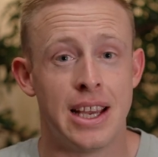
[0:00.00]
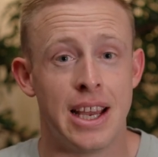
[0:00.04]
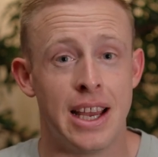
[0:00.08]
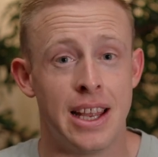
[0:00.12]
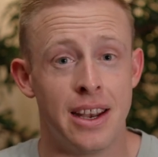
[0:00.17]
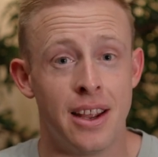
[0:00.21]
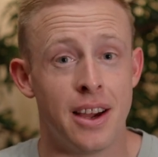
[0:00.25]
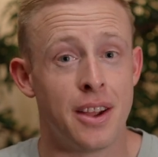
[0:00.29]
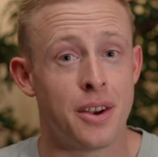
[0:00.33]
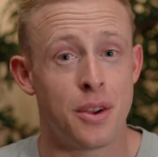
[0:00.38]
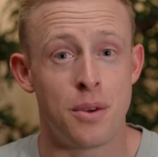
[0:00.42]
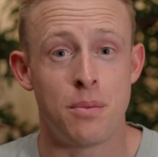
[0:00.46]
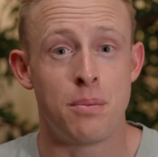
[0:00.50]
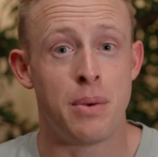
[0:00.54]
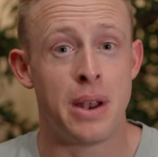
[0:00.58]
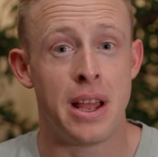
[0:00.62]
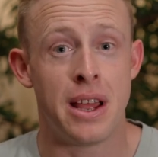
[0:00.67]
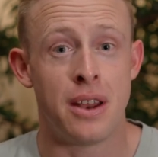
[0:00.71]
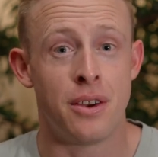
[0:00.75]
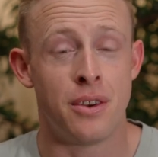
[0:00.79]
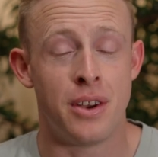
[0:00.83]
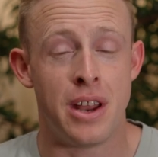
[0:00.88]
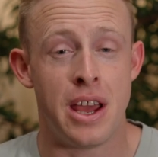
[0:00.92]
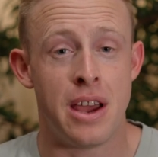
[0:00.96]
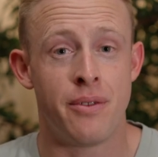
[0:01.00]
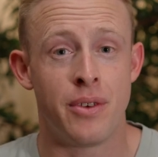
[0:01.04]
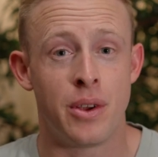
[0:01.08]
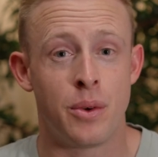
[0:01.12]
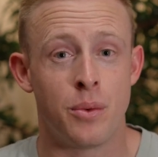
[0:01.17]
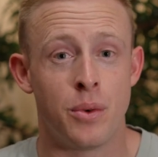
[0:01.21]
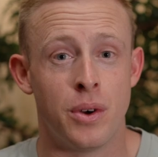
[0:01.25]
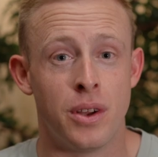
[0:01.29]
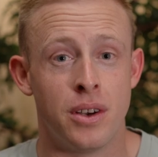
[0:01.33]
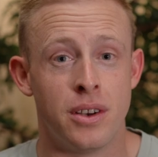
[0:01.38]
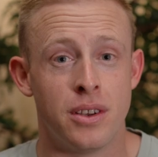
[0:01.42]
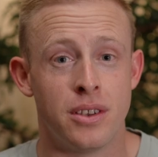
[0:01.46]
And I don't plan on
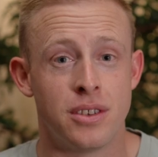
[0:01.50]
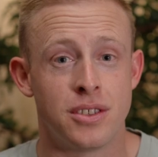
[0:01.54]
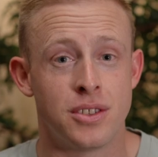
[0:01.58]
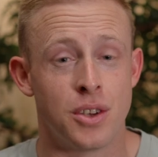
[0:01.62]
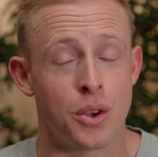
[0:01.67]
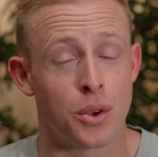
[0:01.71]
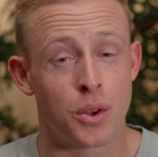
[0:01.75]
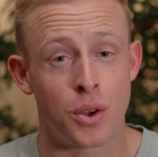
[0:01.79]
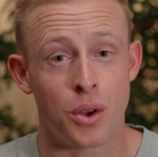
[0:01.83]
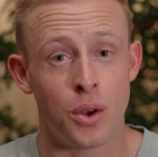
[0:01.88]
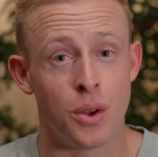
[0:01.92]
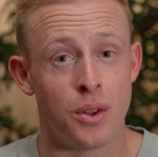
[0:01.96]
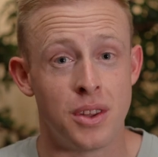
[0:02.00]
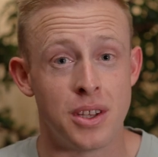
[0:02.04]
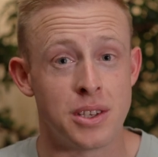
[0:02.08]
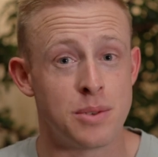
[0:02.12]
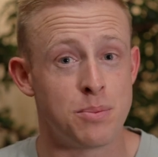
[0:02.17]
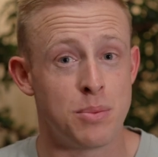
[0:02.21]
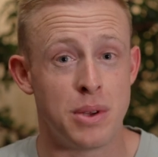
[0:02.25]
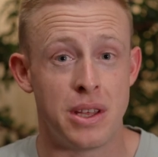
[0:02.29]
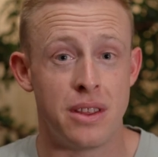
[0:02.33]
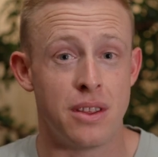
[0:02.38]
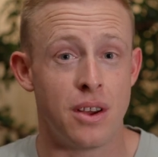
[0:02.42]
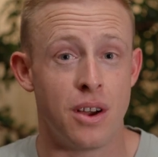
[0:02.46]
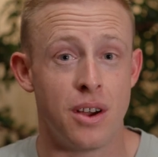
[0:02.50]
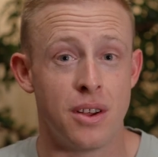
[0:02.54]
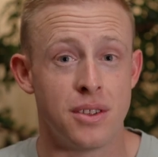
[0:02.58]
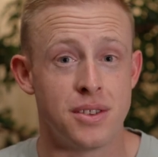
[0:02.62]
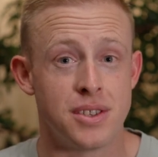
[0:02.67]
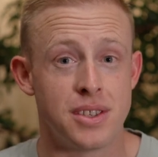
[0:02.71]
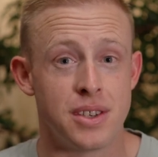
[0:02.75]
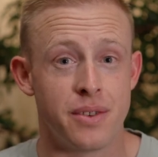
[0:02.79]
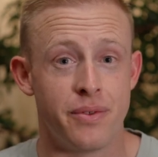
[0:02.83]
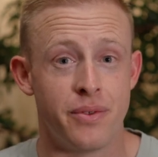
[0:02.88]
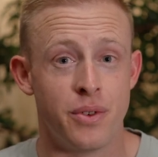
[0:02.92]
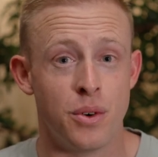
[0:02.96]
having one. So could this be the
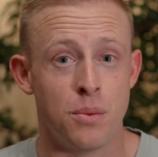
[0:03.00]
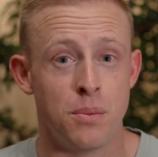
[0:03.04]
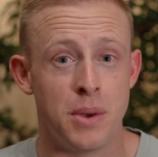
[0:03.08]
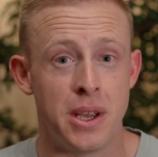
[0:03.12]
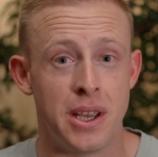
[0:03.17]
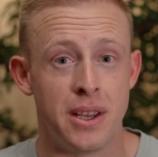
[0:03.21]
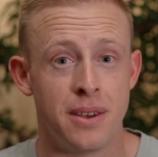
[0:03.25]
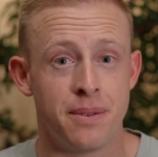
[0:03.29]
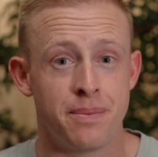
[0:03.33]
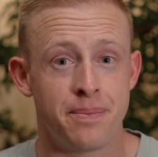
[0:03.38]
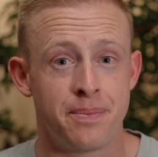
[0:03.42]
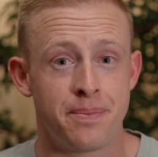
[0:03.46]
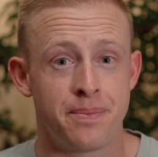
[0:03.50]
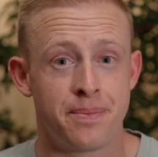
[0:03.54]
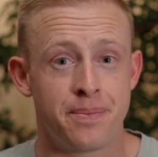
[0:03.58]
answer for me?